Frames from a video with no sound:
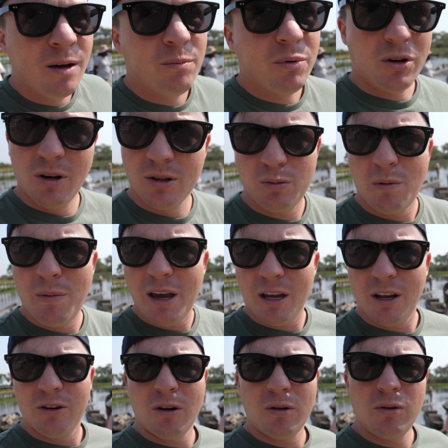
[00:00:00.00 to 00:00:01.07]
because we're
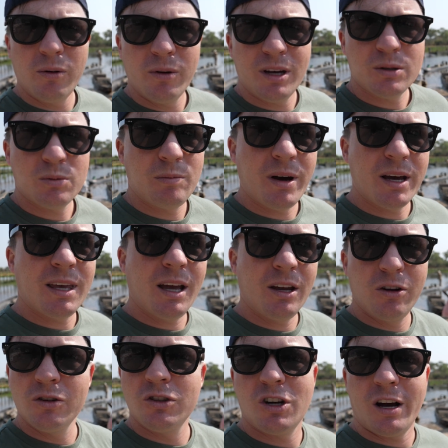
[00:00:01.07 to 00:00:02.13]
making no noise, we might get a
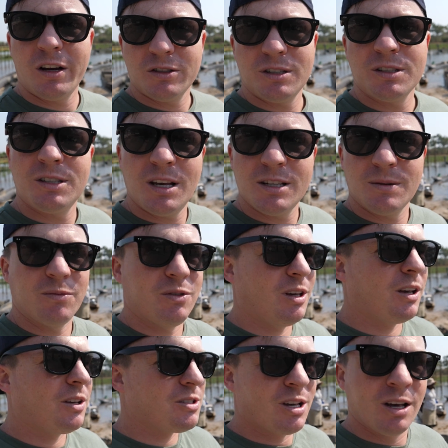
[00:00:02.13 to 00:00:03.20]
good chance to see some
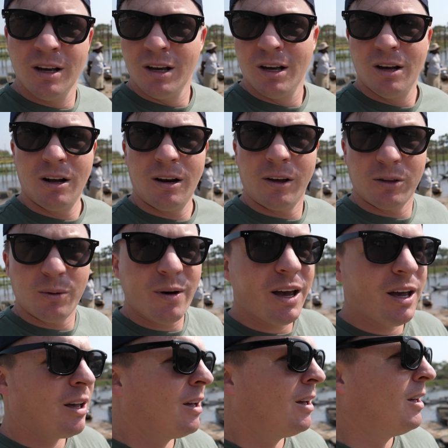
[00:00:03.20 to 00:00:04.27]
things along the
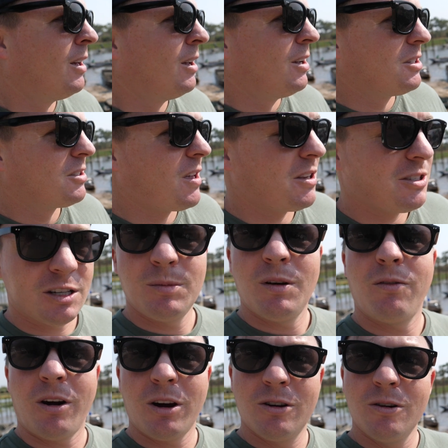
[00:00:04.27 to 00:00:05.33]
way. So it's going to be
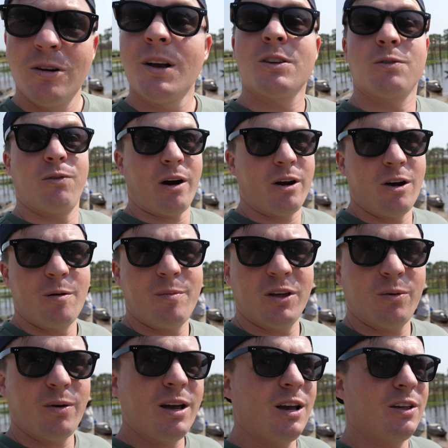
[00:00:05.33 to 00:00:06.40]
very cool. It's very hot, by
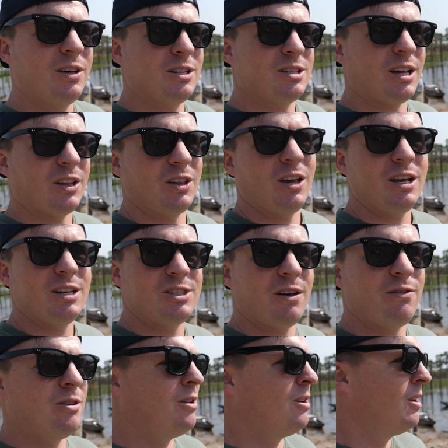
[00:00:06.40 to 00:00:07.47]
the way. I think it's like
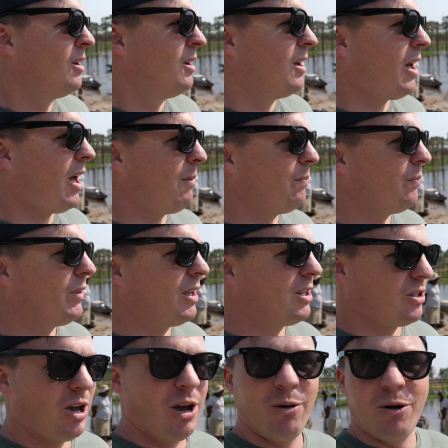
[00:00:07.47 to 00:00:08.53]
37. So
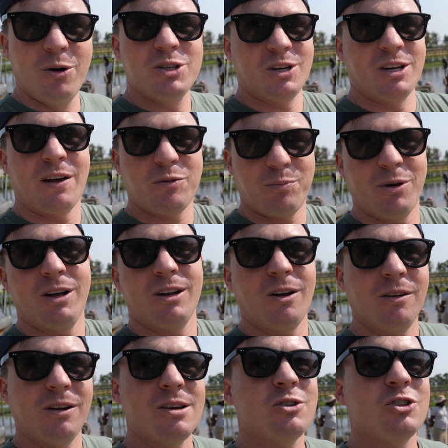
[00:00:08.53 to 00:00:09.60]
we're also going to have to put a lot
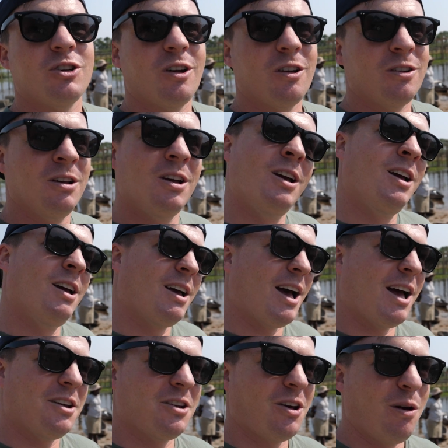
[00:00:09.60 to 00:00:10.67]
of lotion on
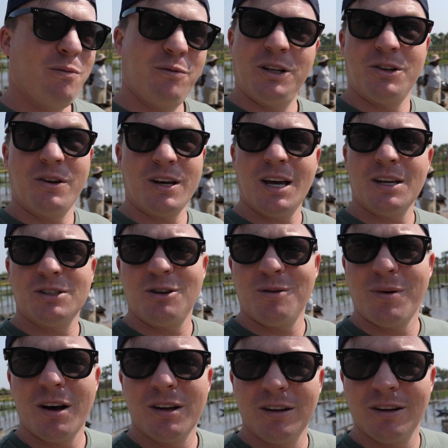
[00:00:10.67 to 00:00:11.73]
and hopefully not get too
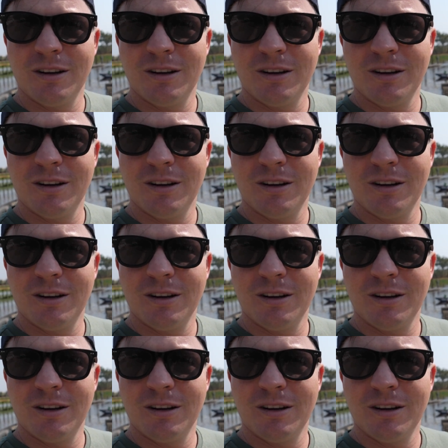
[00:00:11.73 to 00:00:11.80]
burnt.